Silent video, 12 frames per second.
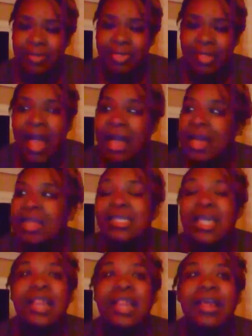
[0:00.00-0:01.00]
I could have
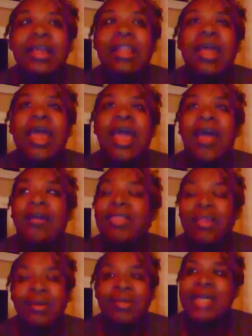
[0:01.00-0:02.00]
sat there and let
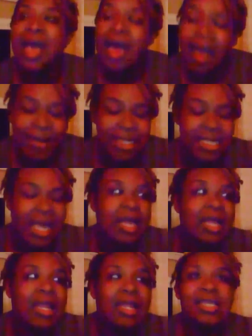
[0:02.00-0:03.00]
those comments, I
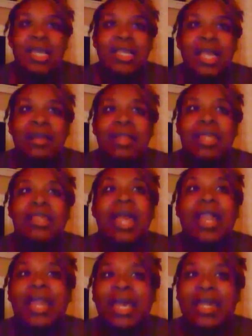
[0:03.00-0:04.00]
could have sat there and let
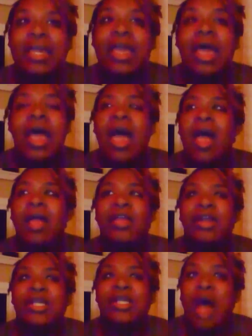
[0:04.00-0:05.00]
that lady,
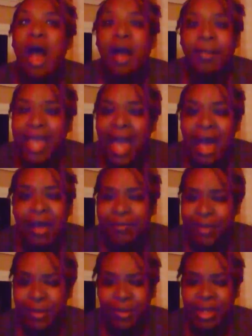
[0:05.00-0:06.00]
talk me out
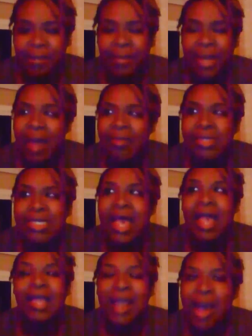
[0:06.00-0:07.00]
of doing that. But I was
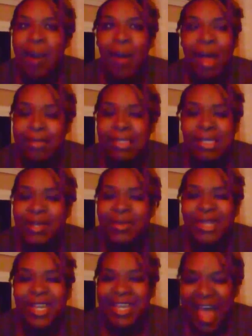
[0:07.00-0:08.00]
like, no,
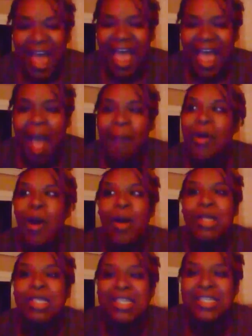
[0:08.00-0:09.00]
absolutely not. I'm
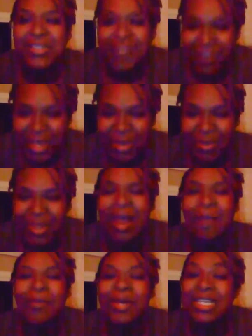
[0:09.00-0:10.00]
going to this field and
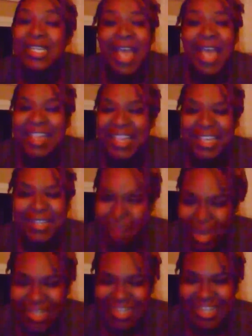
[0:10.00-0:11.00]
I'm going to take these
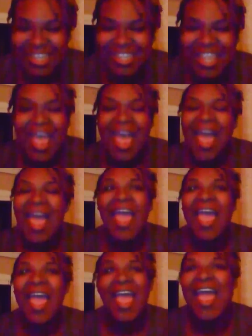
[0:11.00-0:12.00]
pictures.
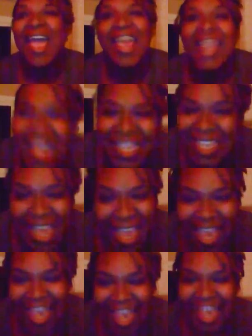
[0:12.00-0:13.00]
And that's it.